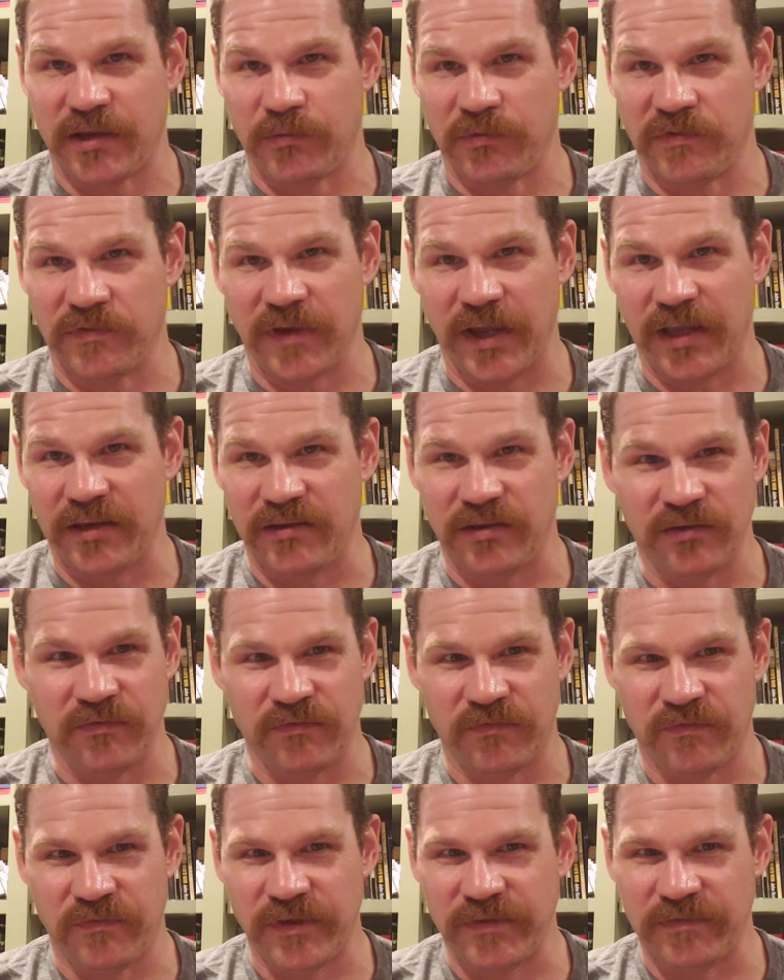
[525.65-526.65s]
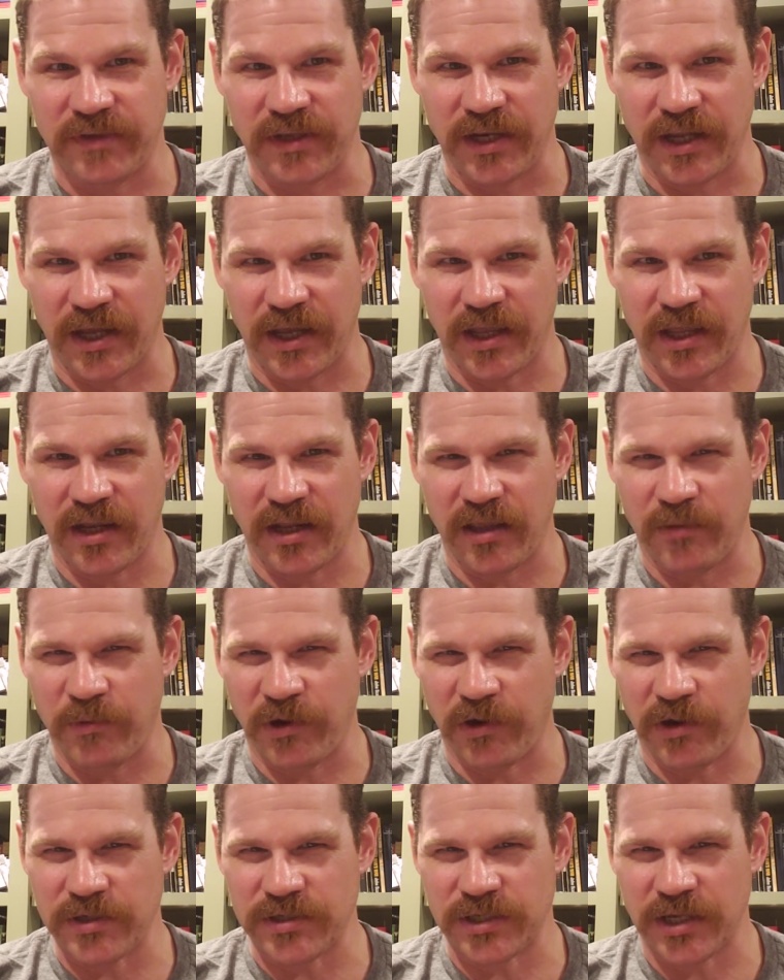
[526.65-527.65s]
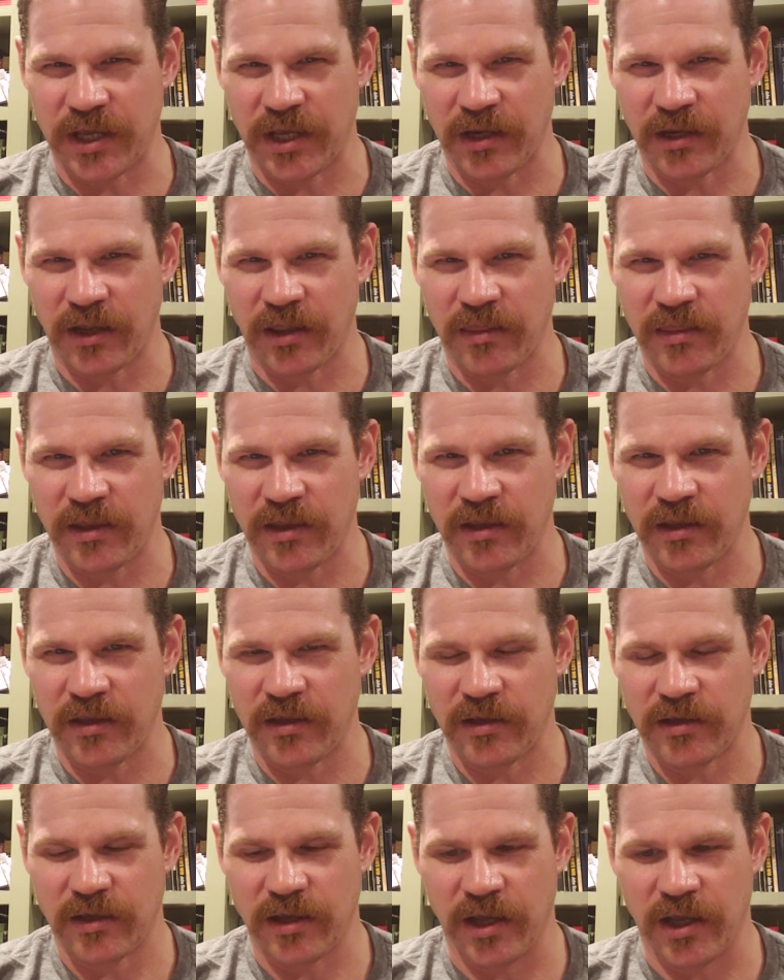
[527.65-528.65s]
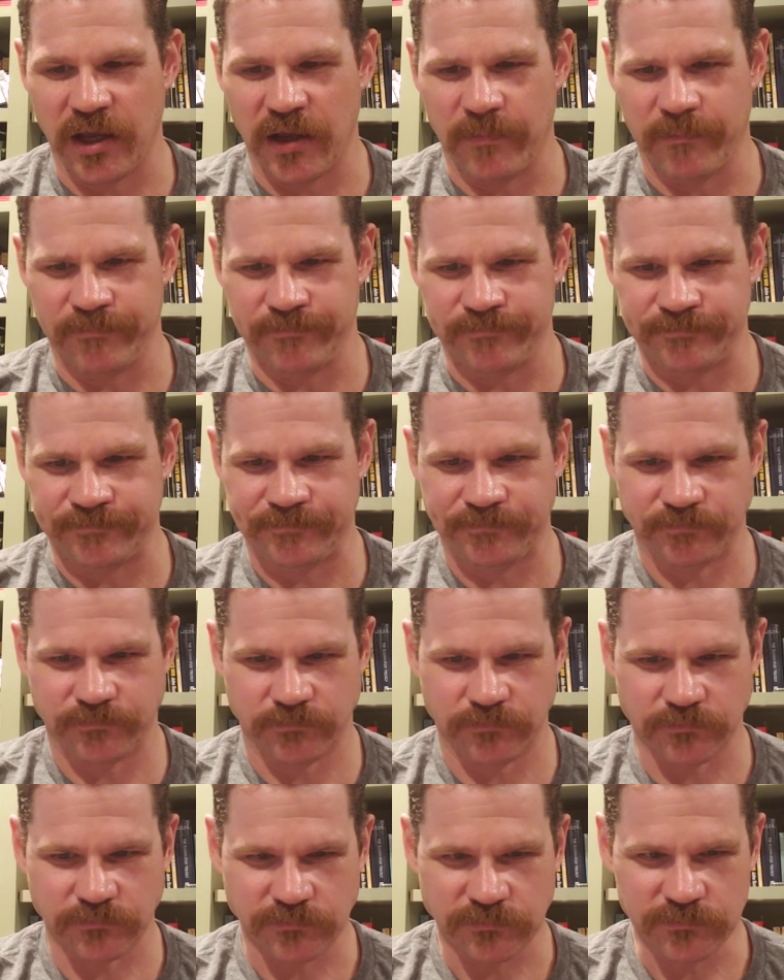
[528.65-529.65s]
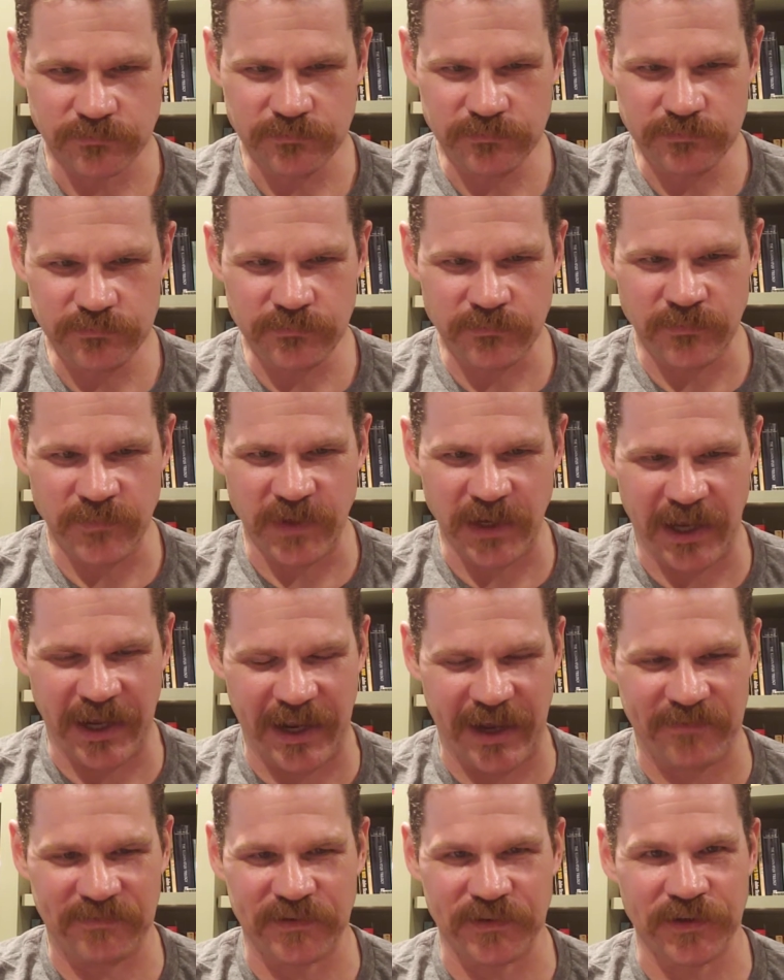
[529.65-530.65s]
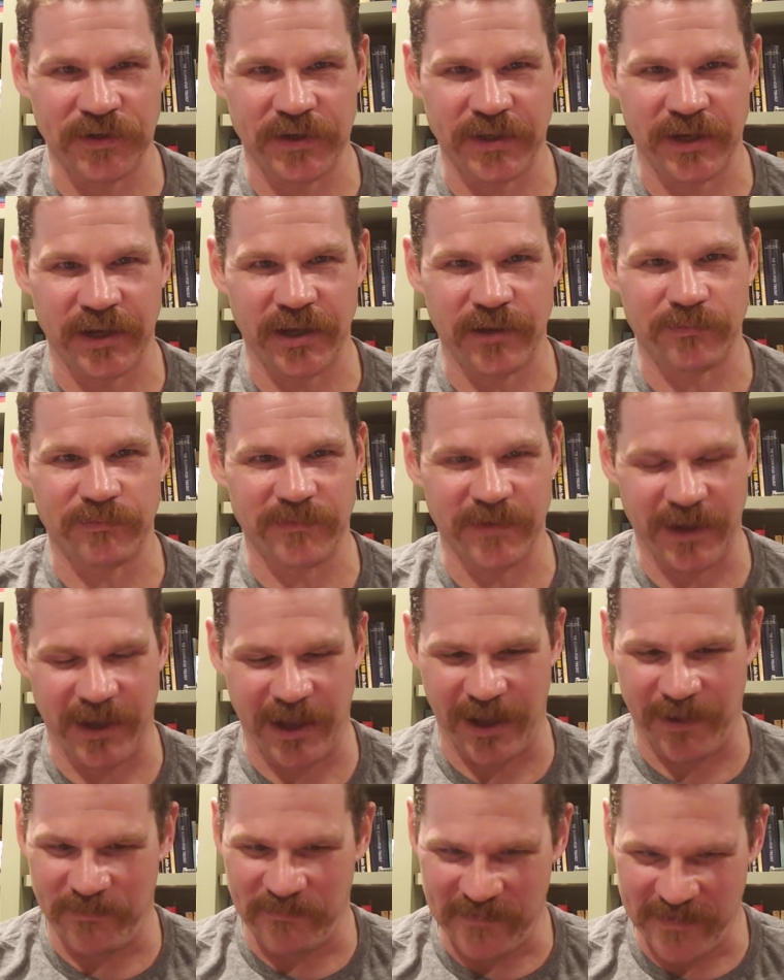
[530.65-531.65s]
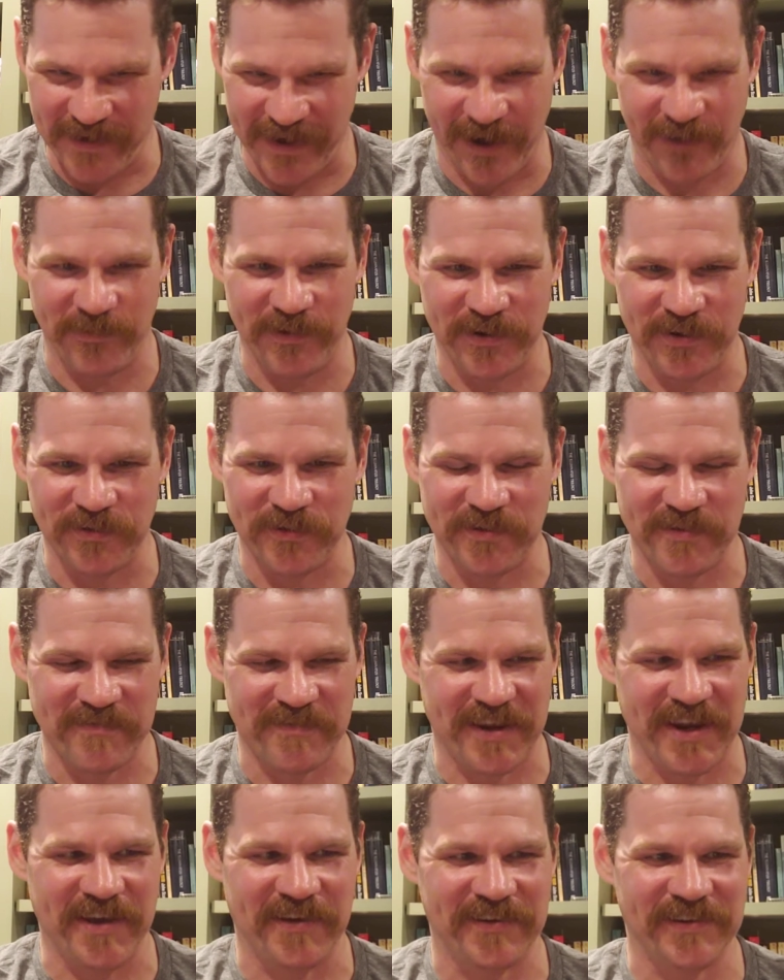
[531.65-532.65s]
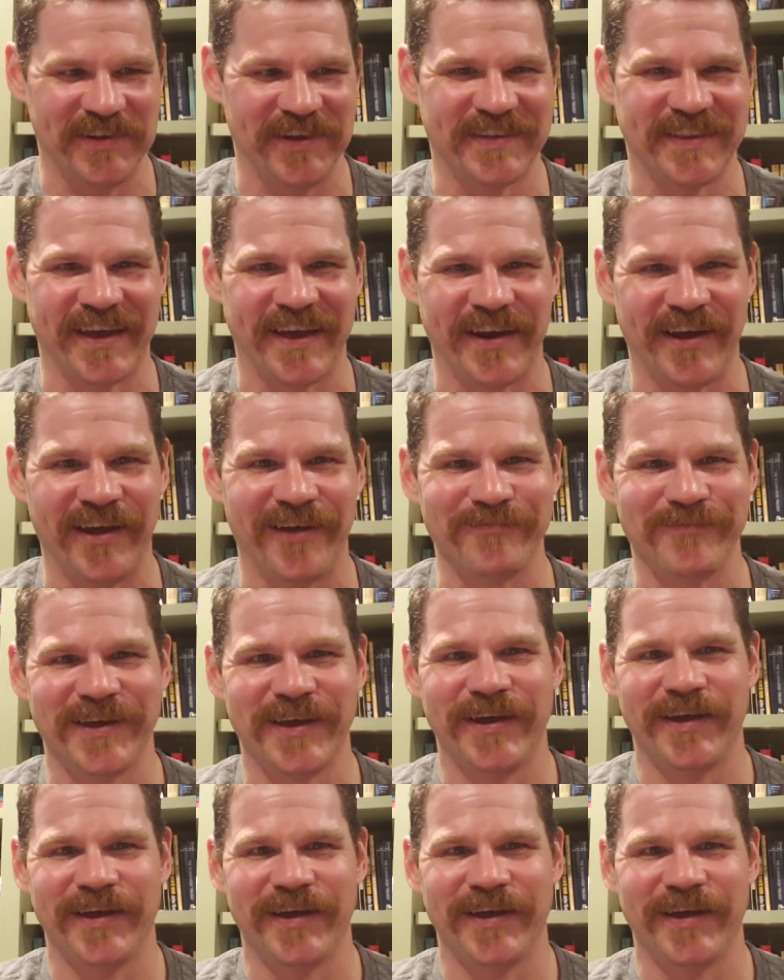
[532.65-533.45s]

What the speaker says: It was 1959 Immigration Act, I think. I'd have to look it up. I'm not redoing the video to look that up.